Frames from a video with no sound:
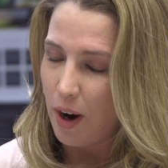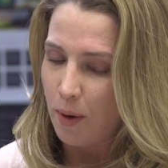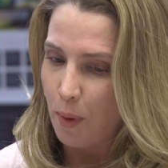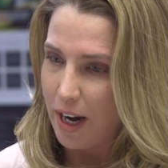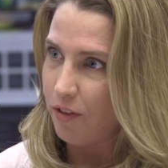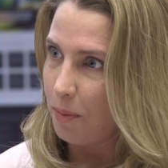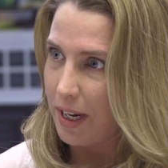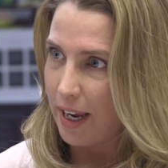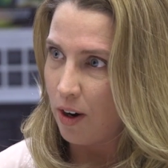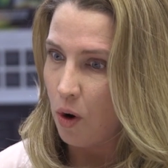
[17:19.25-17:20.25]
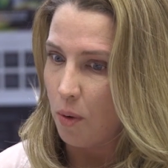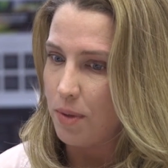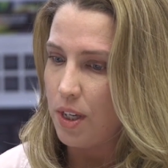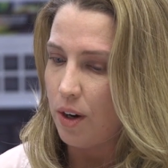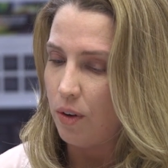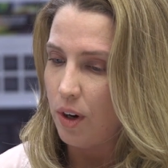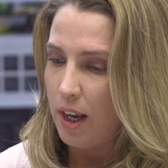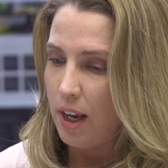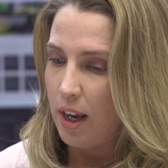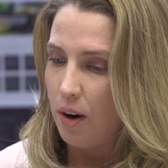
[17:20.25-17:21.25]
waiting for me to get home. So
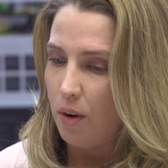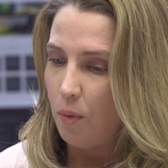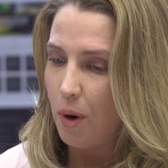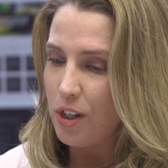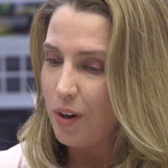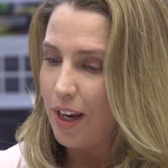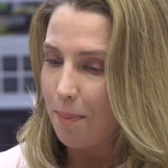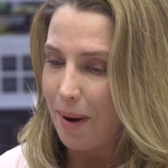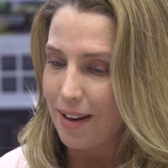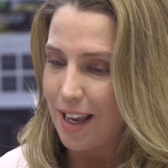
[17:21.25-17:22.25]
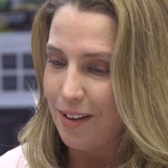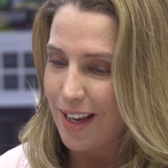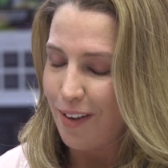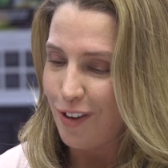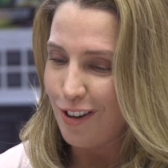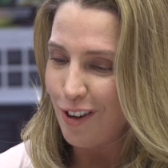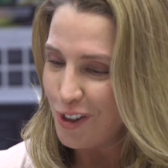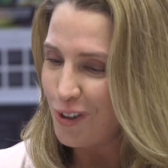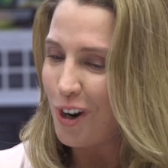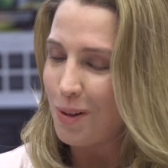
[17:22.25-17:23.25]
once you can get past that, you say, as long
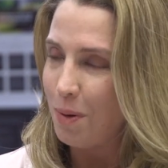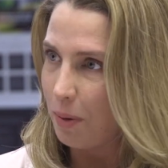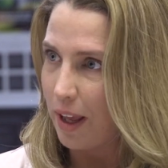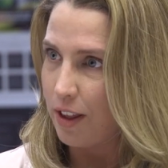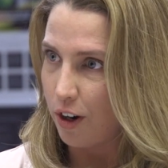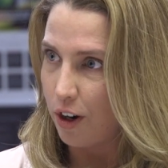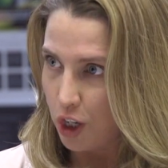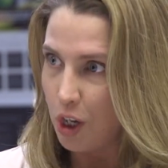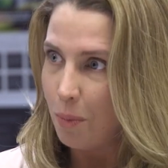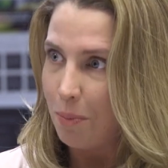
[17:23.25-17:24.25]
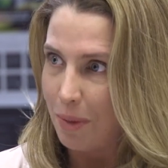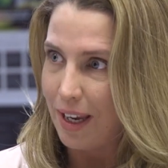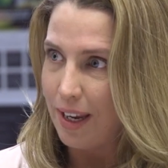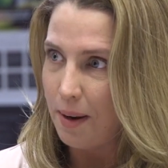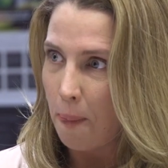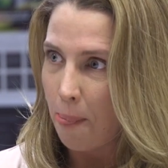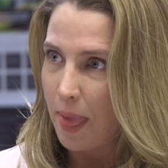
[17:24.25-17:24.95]
as you talk to people like they're a human being